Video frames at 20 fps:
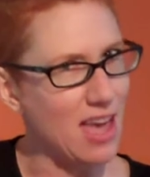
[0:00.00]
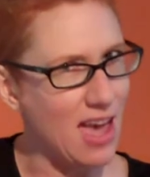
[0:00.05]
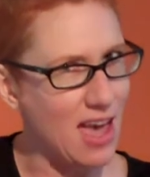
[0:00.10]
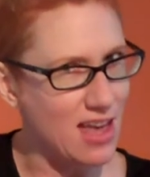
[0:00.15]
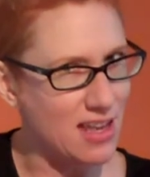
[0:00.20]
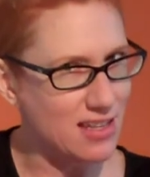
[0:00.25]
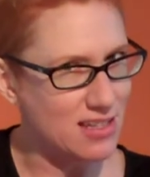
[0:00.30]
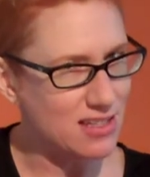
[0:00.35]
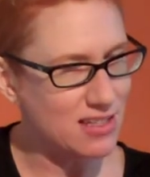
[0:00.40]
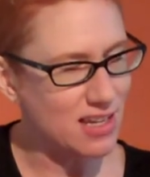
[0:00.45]

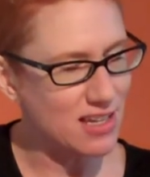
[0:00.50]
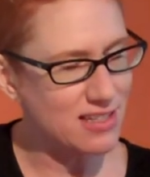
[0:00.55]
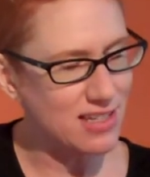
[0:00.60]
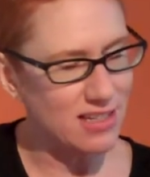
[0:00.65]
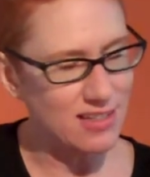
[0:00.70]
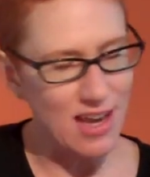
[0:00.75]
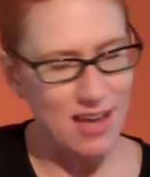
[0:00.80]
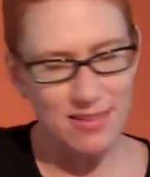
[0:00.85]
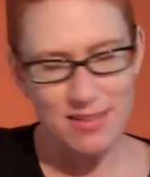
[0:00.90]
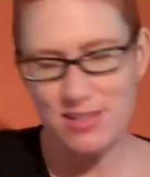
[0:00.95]
and a
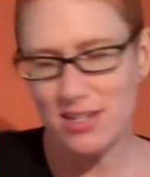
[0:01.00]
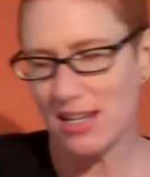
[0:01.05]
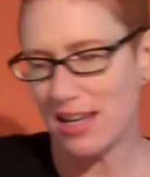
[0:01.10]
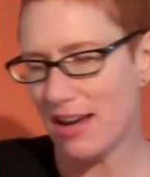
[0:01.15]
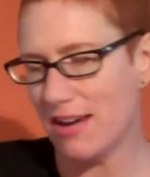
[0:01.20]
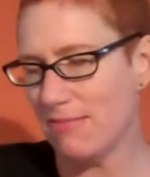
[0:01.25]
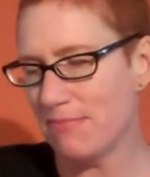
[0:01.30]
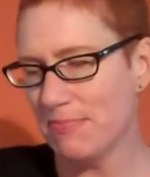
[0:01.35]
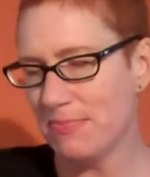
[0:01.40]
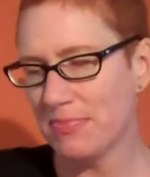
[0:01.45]
technology
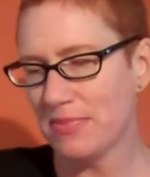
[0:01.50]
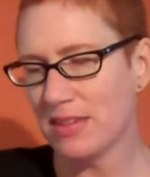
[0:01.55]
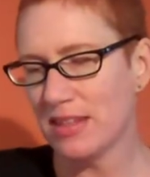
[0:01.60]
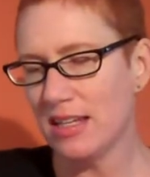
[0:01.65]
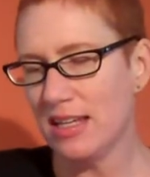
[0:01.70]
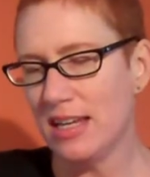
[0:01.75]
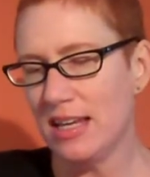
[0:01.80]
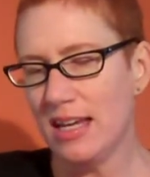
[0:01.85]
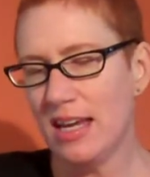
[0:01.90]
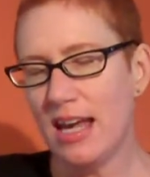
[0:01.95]
cup.
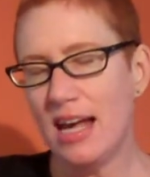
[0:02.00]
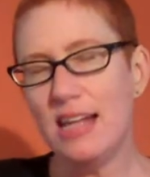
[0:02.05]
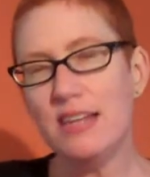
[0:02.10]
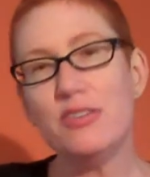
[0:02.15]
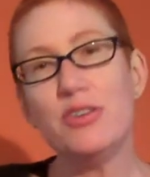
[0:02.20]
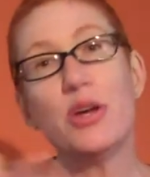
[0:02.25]
And